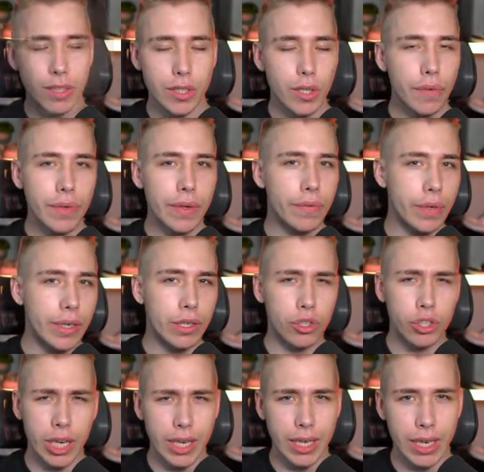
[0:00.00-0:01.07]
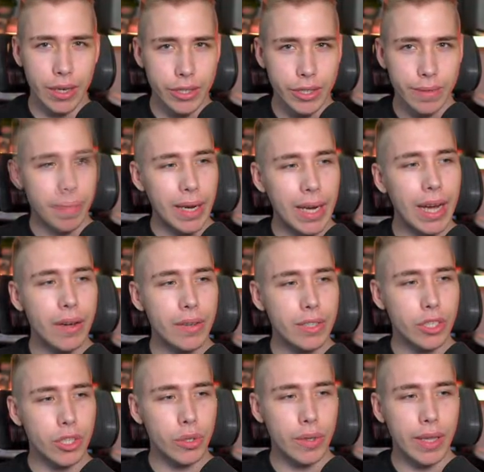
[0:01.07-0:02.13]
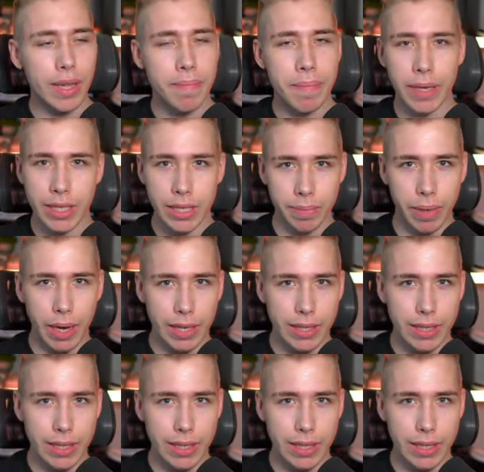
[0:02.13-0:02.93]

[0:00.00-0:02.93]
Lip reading: So feel free to check it out. But now to the minting part.